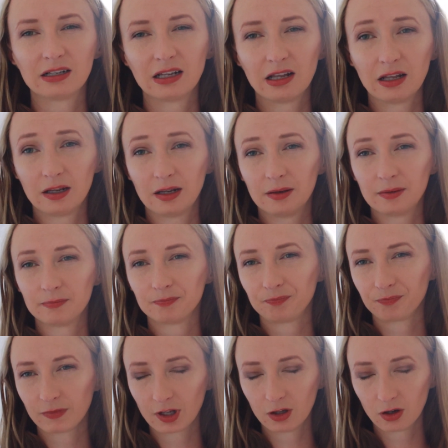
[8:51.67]
the
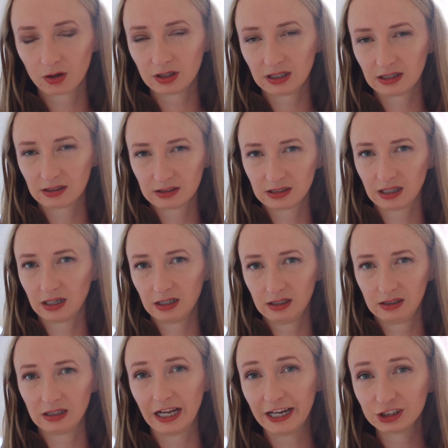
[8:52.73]
longer the
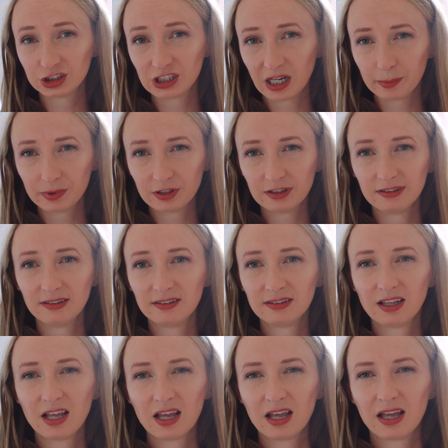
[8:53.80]
age gap is,